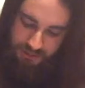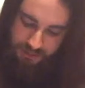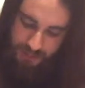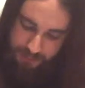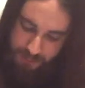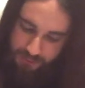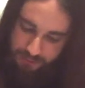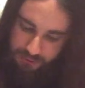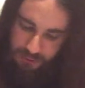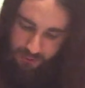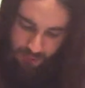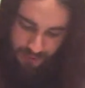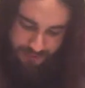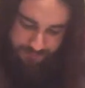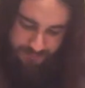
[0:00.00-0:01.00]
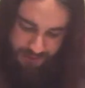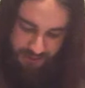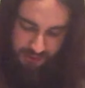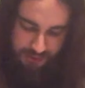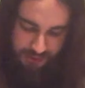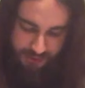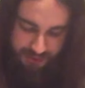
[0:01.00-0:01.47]
What about you? I
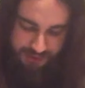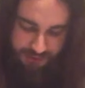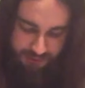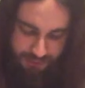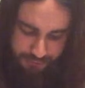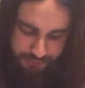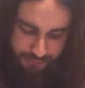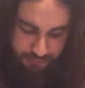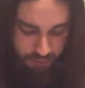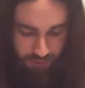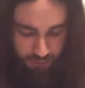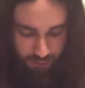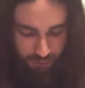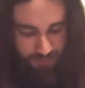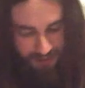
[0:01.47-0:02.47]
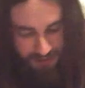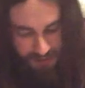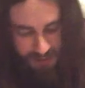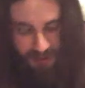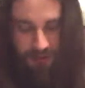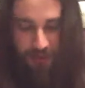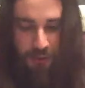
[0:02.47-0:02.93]
speak this. Good, no,
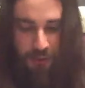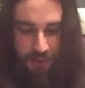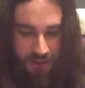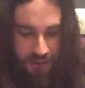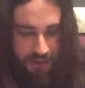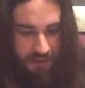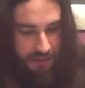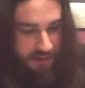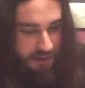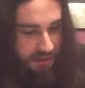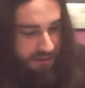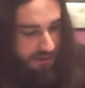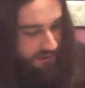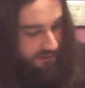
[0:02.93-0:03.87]
bad, okay.